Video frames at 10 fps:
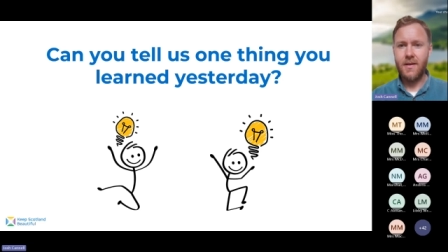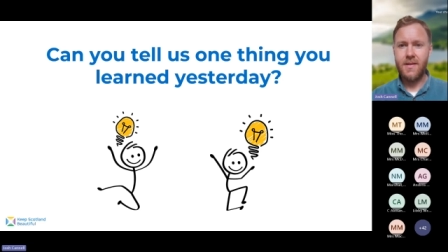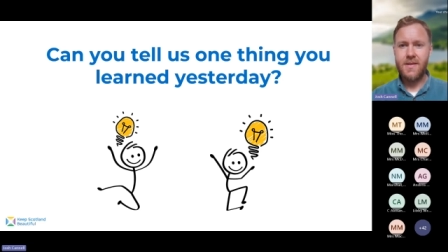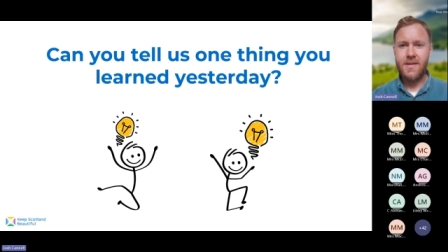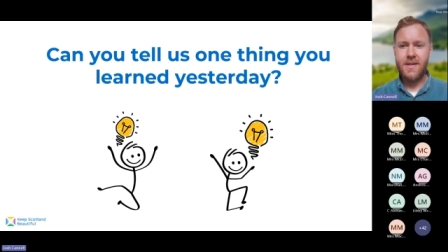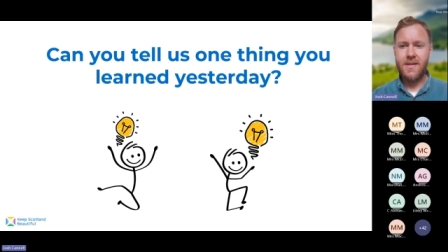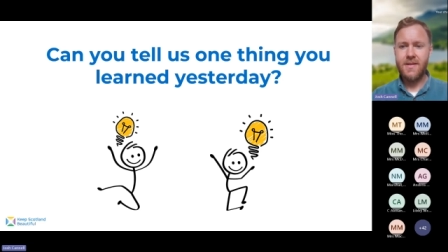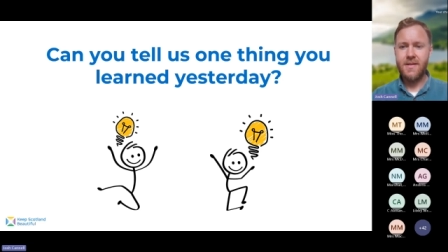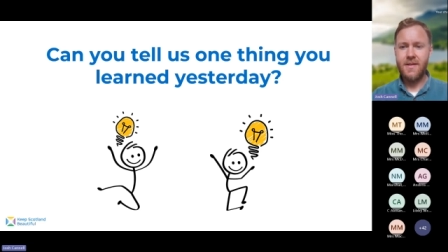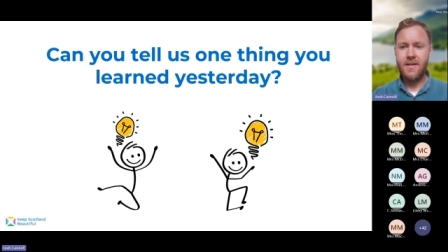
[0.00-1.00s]
can
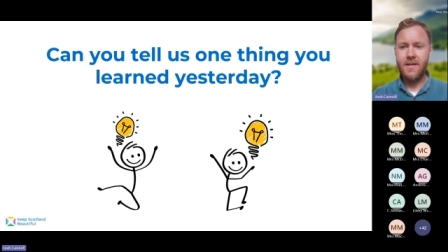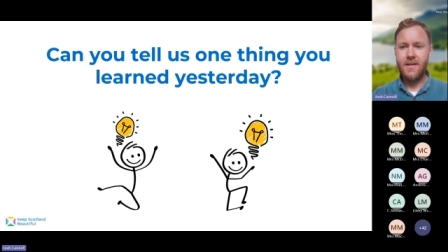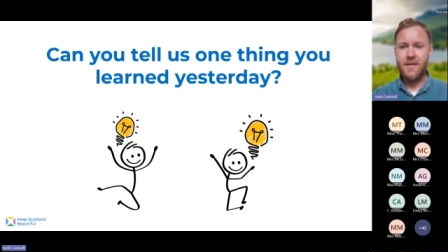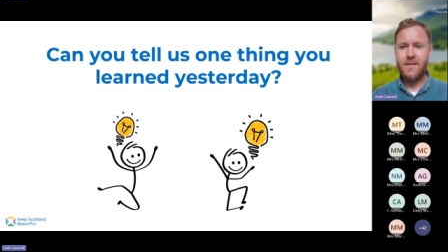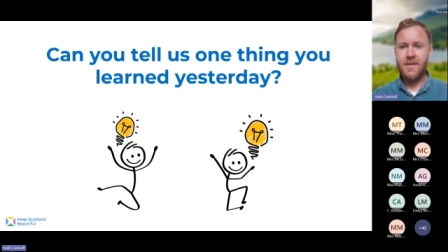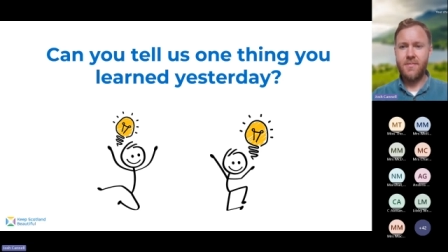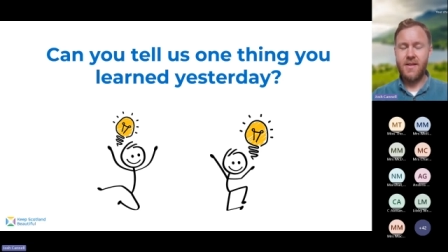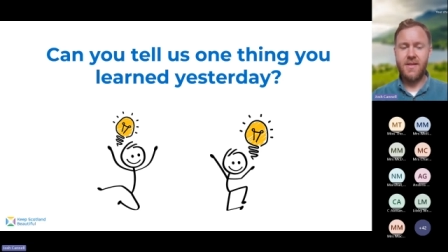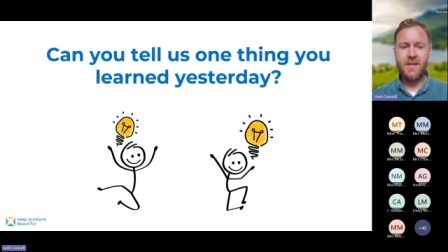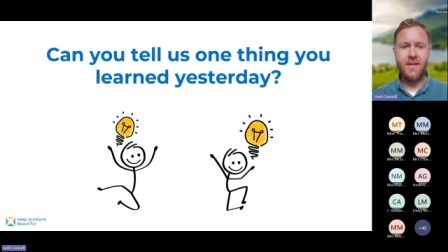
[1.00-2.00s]
see some
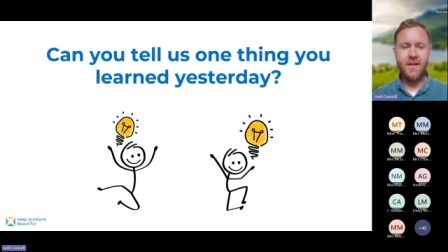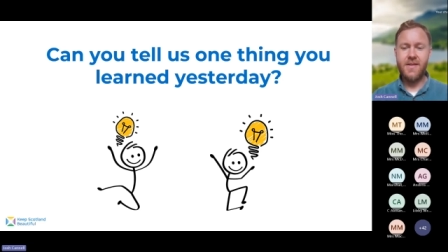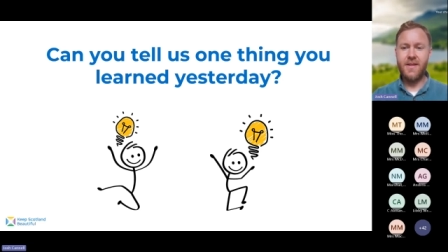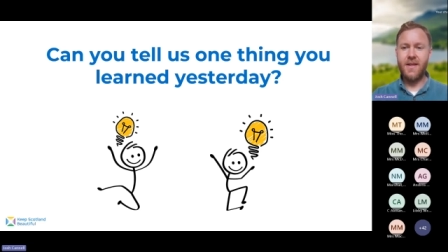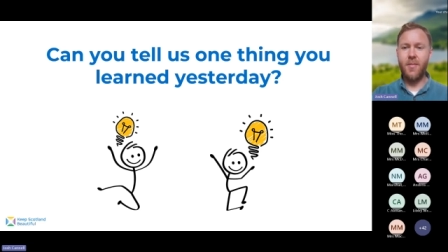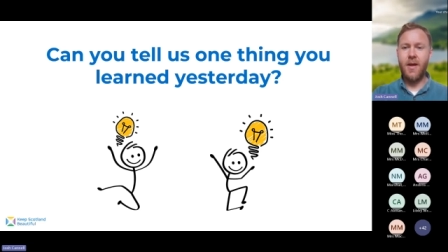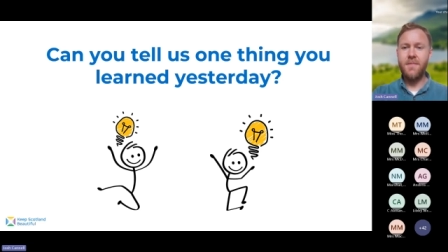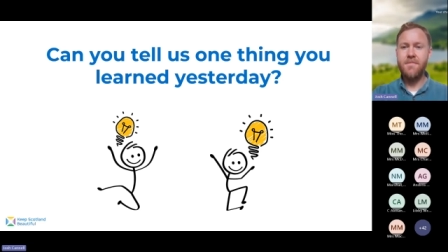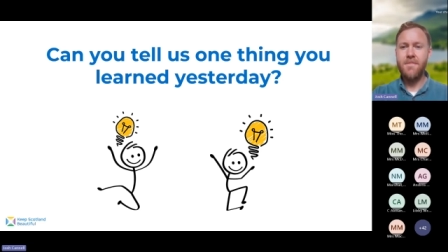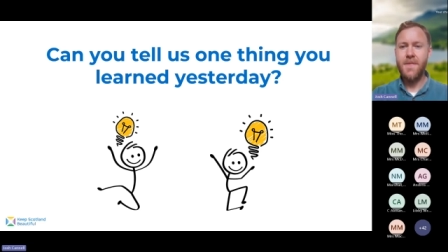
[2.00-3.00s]
answers starting to come
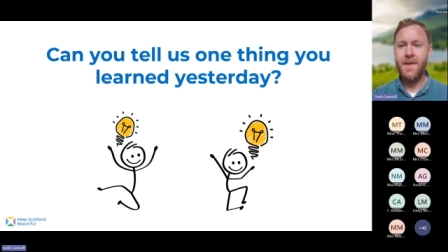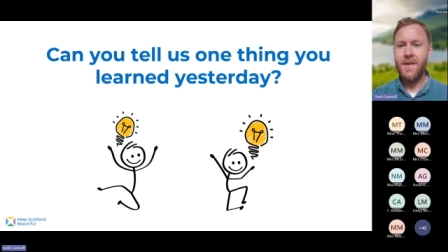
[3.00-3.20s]
in.